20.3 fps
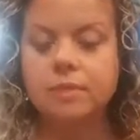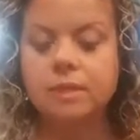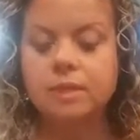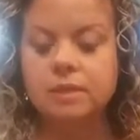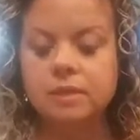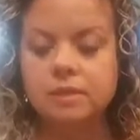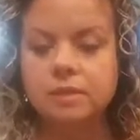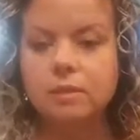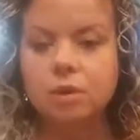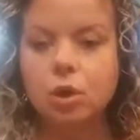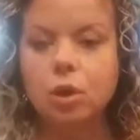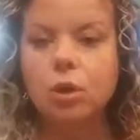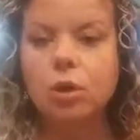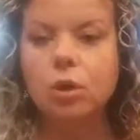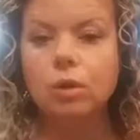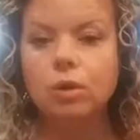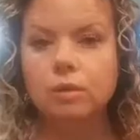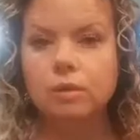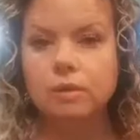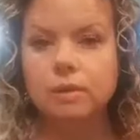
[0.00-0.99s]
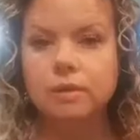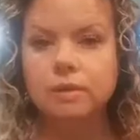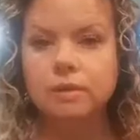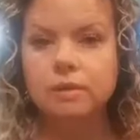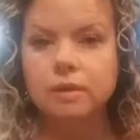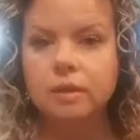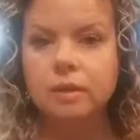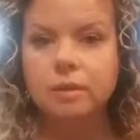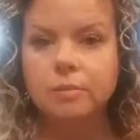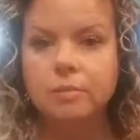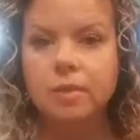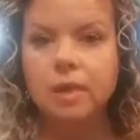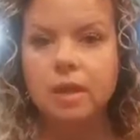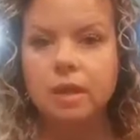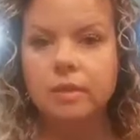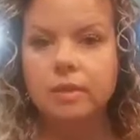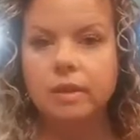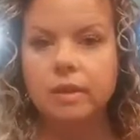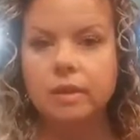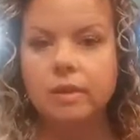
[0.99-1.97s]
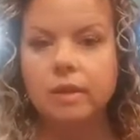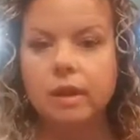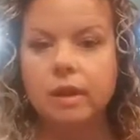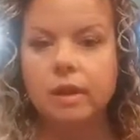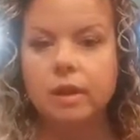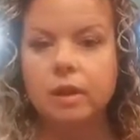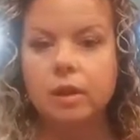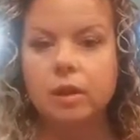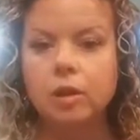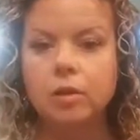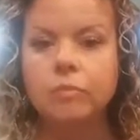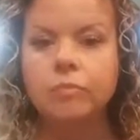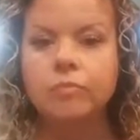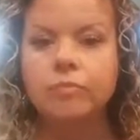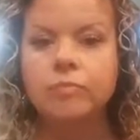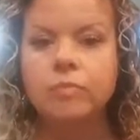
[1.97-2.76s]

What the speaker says: this curl is going to be in their hair.